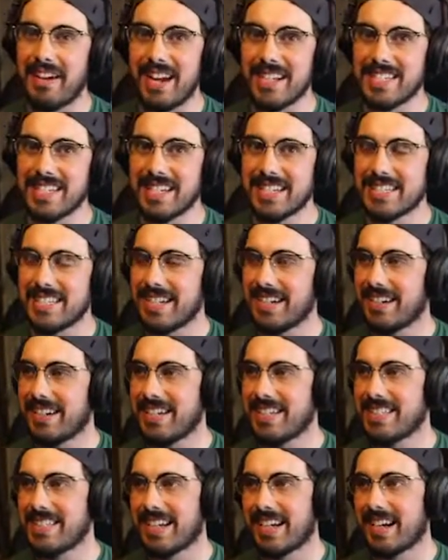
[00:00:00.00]
Rising
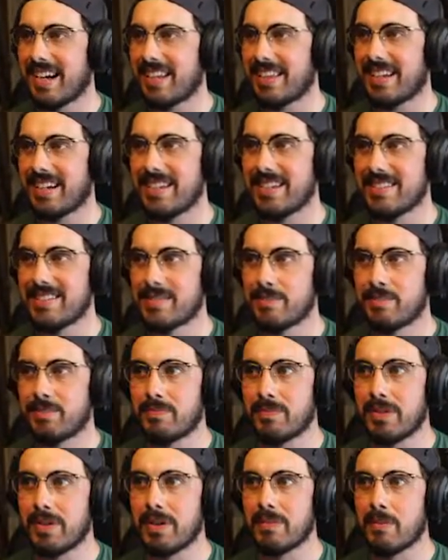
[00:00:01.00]
series. Like, I thought it was
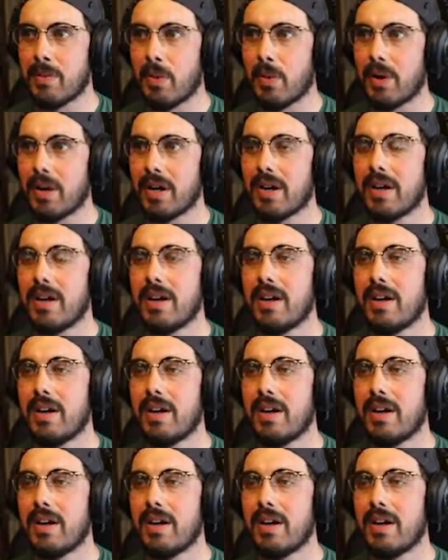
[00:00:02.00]
pretty boring.